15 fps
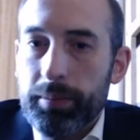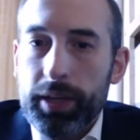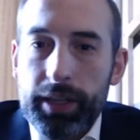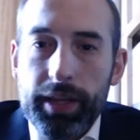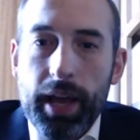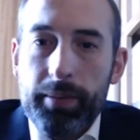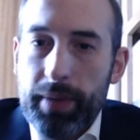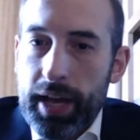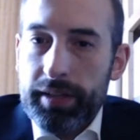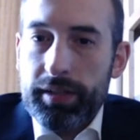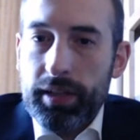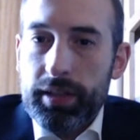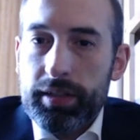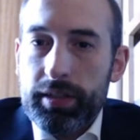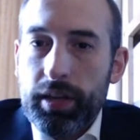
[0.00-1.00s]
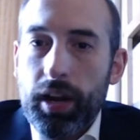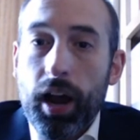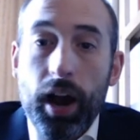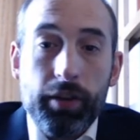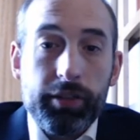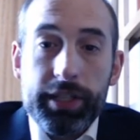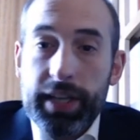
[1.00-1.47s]
and their message
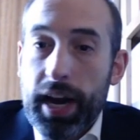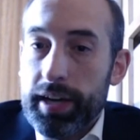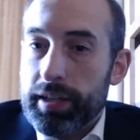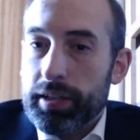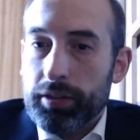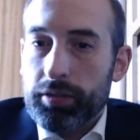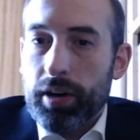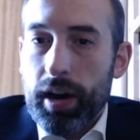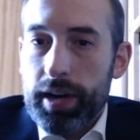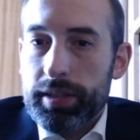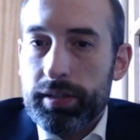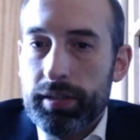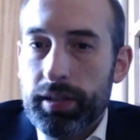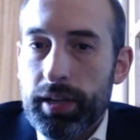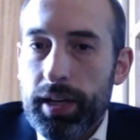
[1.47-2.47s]
are rejecting Christ.